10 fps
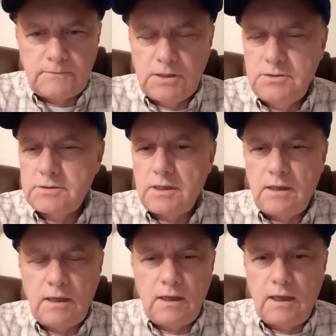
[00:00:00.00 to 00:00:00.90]
her.
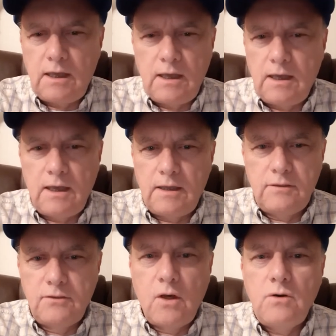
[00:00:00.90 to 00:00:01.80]

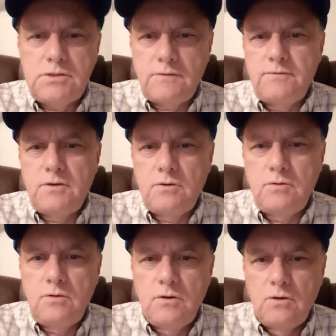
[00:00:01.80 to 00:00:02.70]
Those of
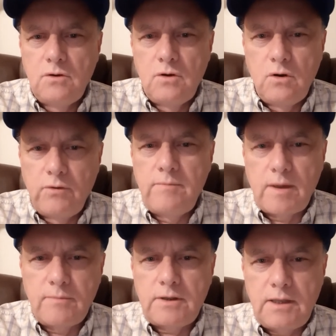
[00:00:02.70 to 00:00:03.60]
you who
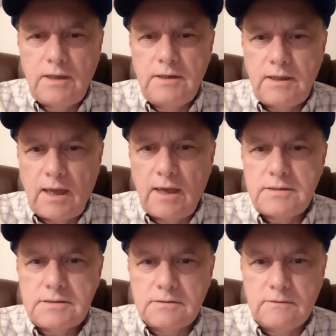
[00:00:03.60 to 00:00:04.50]
remember Candy
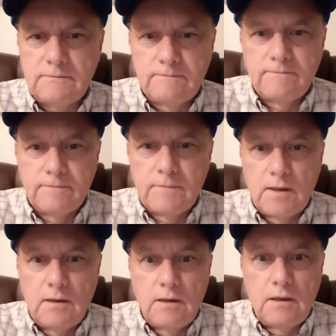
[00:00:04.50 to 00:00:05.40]
Castle
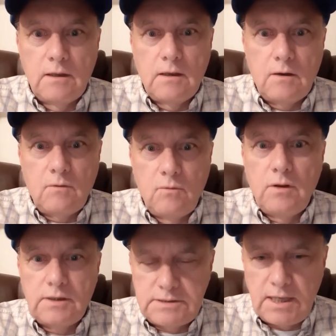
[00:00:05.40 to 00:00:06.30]

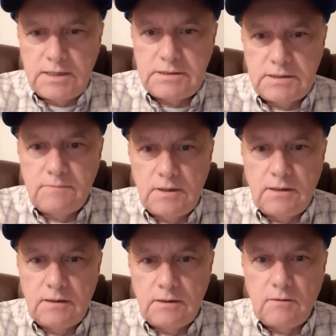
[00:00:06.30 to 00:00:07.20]
will attest to
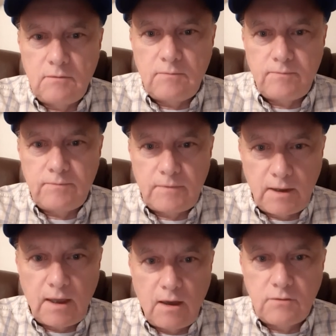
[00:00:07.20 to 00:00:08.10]
me, you know,
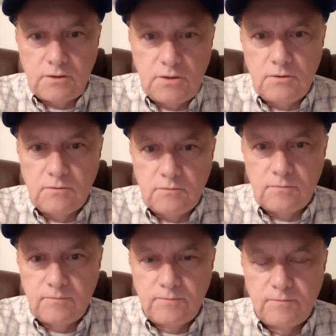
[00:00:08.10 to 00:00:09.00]
how cute
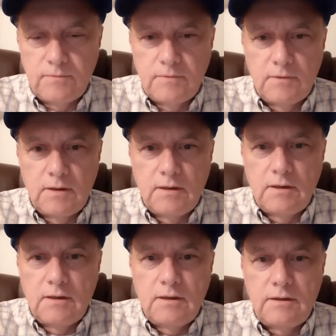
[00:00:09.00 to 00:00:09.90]

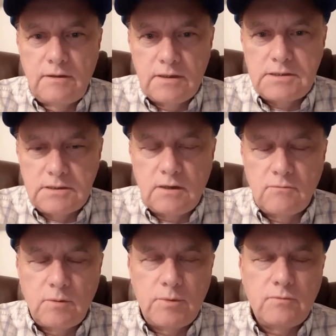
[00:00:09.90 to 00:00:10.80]
this young
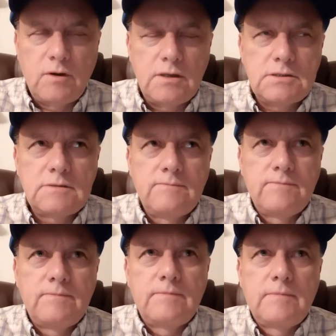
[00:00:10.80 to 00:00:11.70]
woman was.
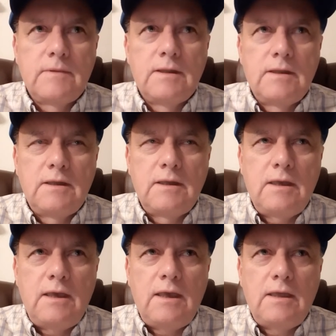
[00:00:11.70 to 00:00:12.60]

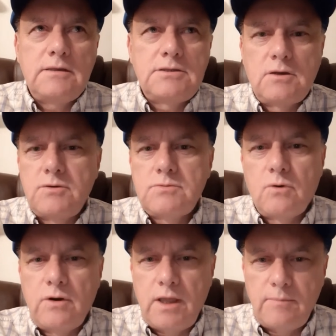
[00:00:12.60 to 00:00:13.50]
And she always
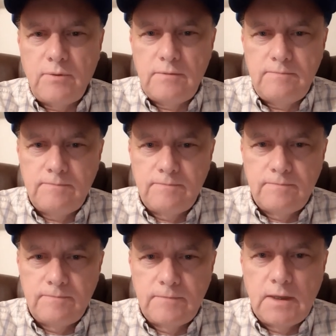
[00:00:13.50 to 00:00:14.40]
wore an apron,
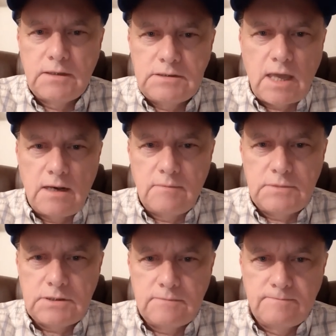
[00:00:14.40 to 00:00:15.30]
denims.